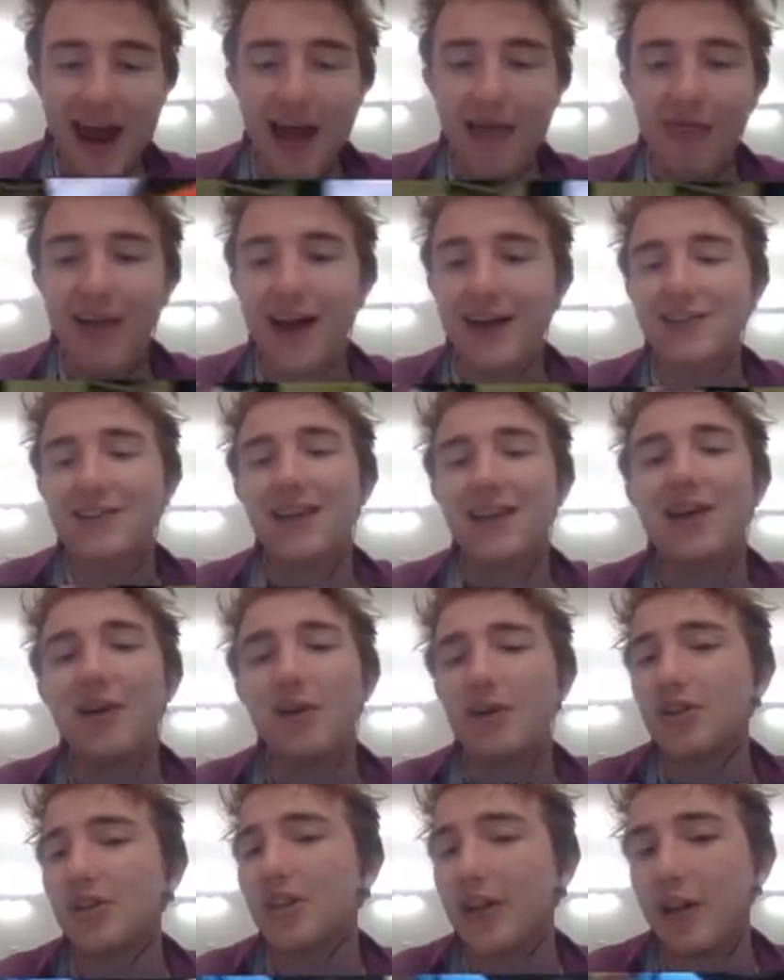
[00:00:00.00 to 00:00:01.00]
And that
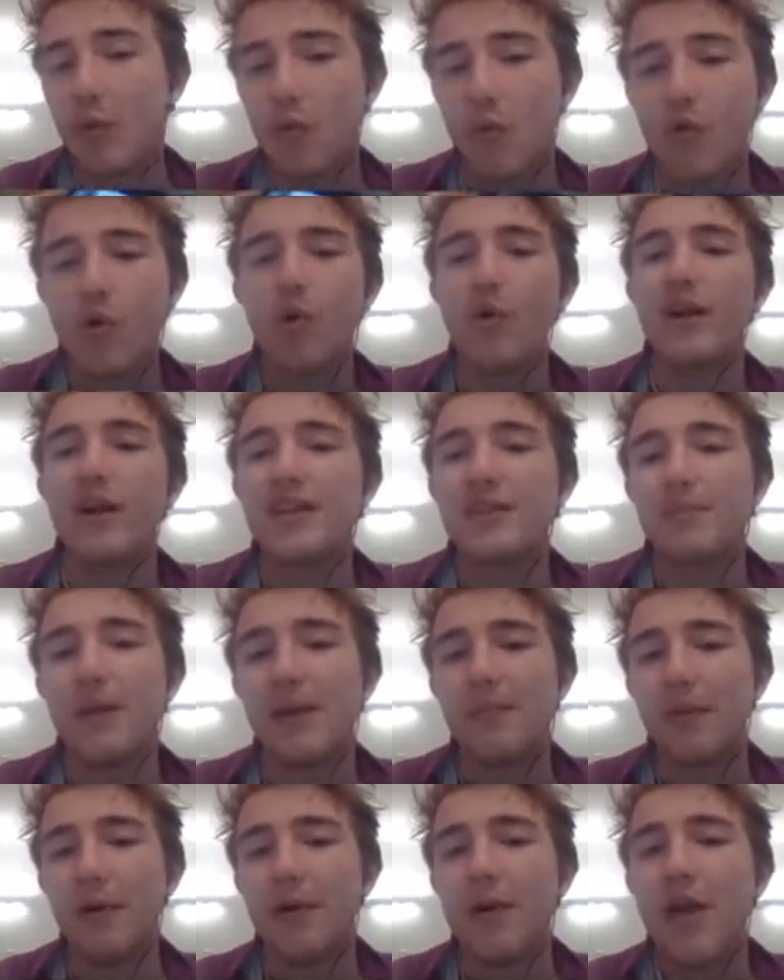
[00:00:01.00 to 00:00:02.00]
psychologically ruins
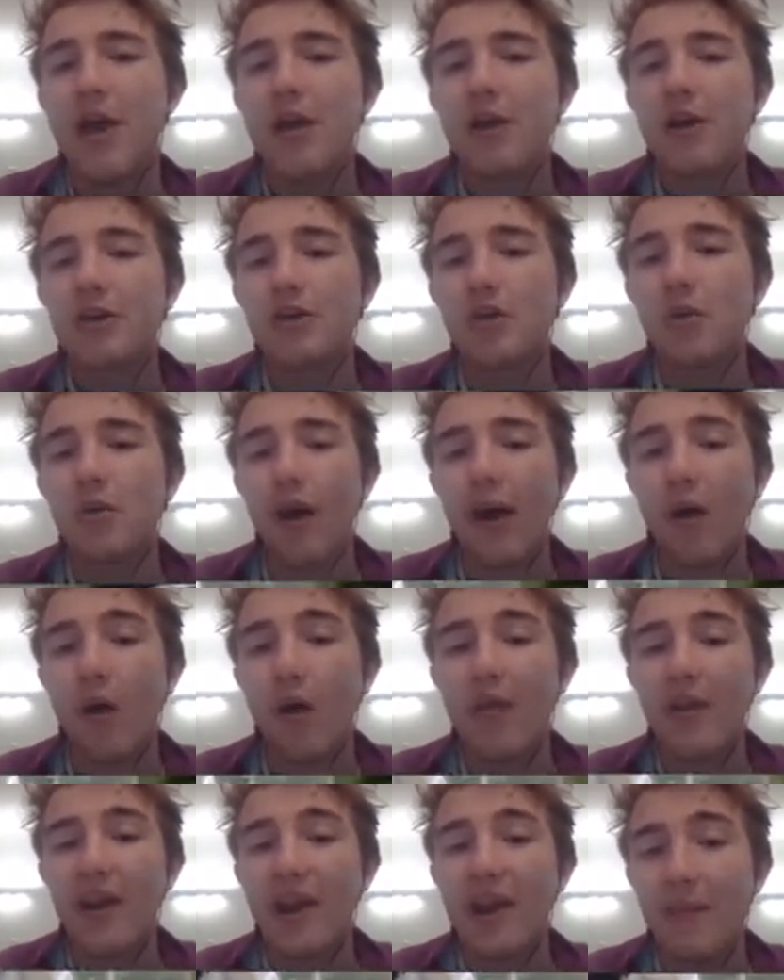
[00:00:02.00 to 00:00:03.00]
people, because you're like
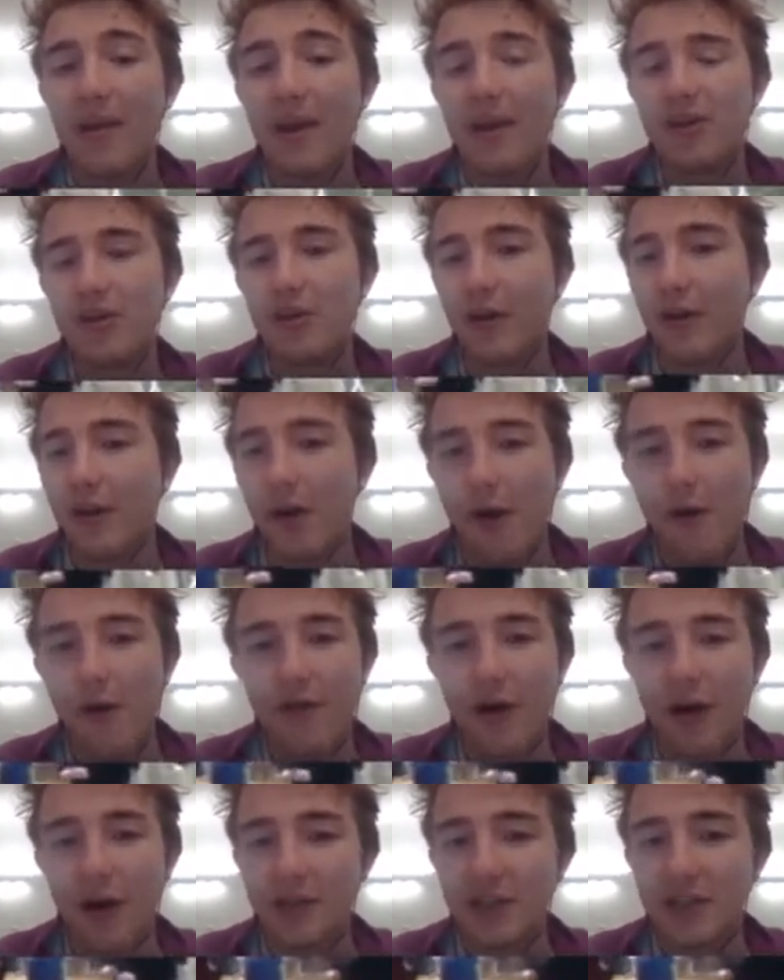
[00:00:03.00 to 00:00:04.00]
on the limit doing, you know,
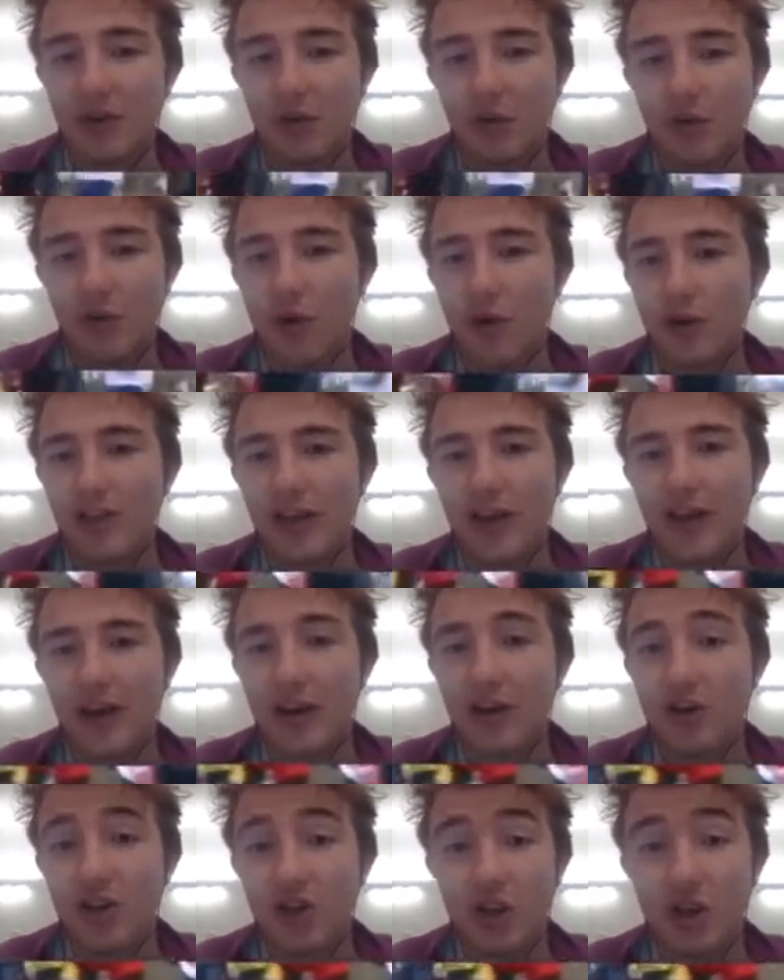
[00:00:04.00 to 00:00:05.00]
500-600 watts, and then
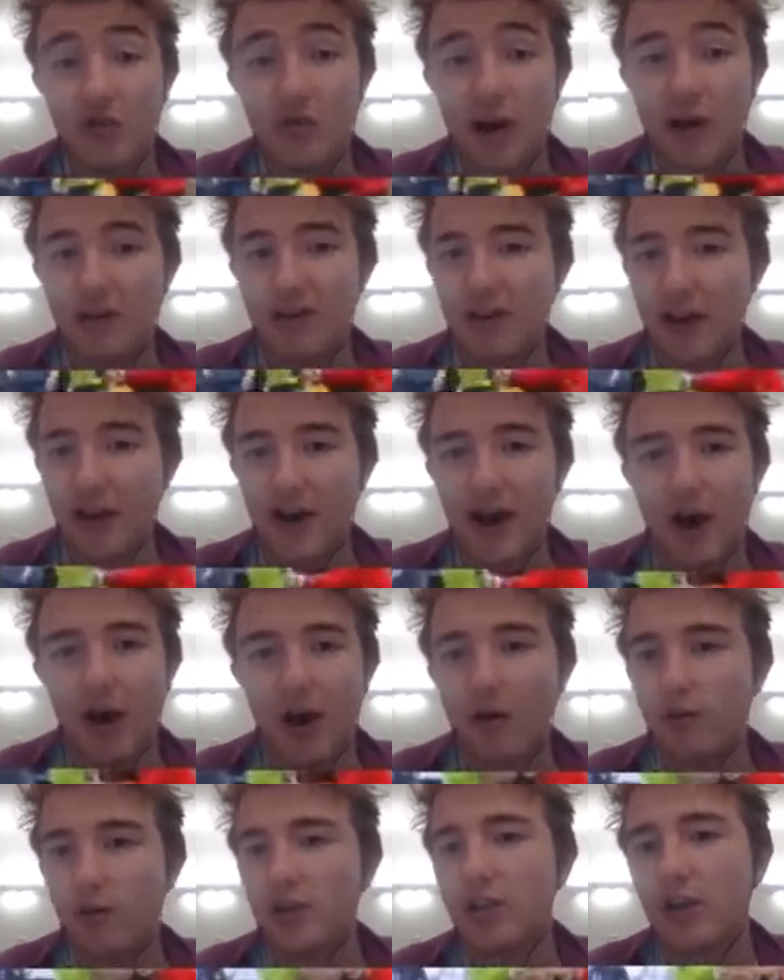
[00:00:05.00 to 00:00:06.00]
he just looks around and is like, nah,
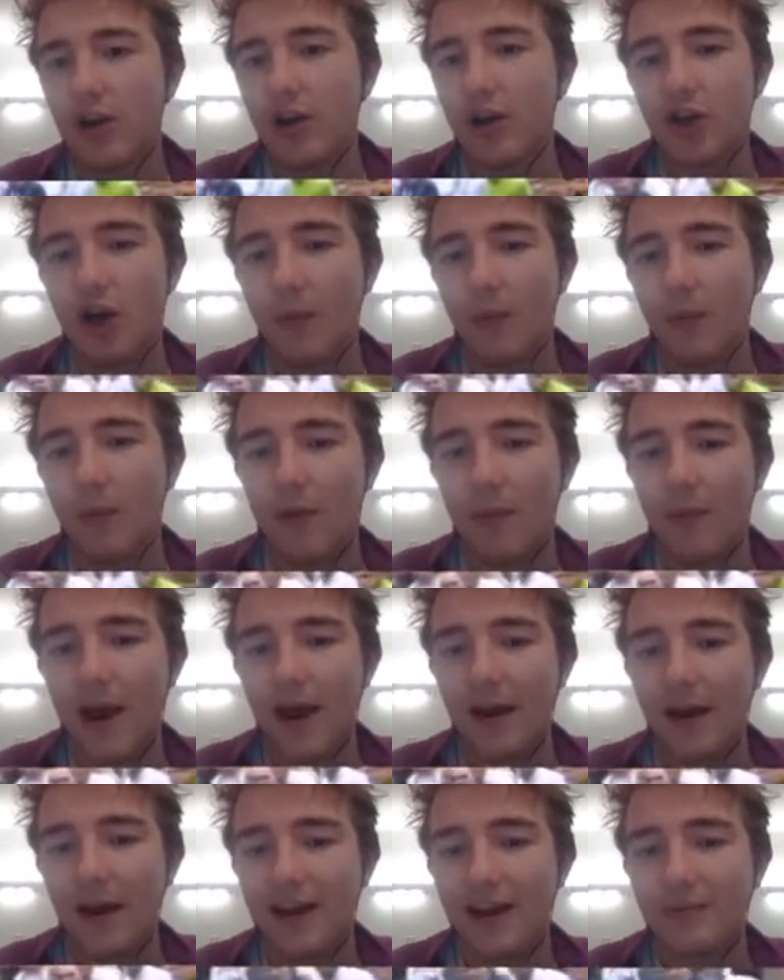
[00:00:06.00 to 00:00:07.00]
I'll surge it up a little bit,
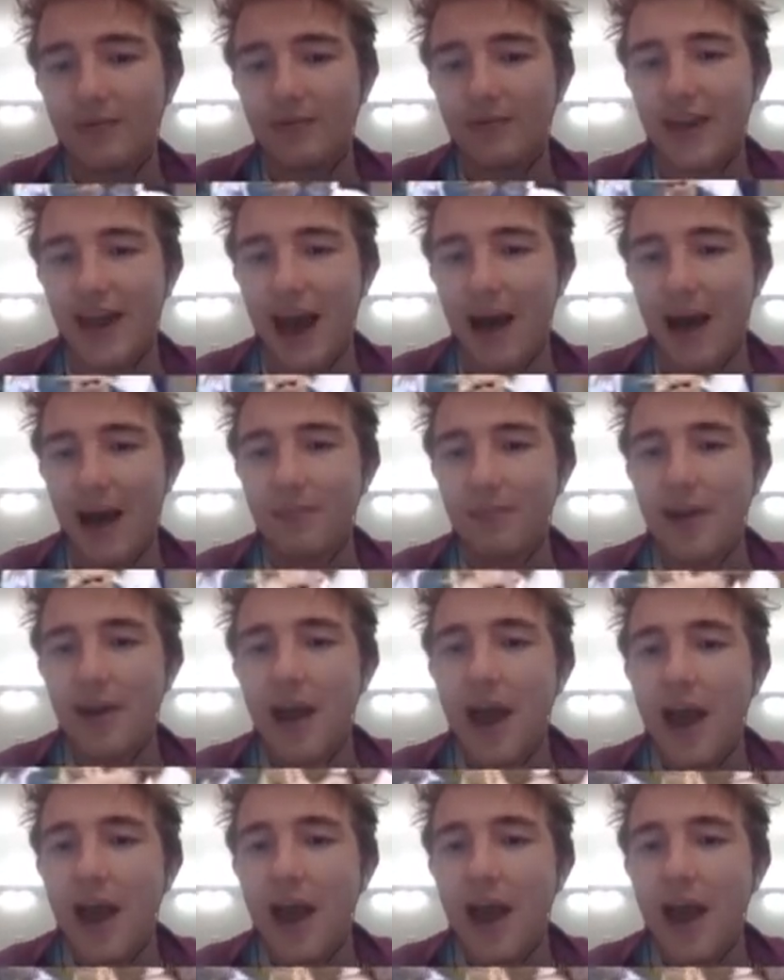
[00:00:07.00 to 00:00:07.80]
and keeps the gap.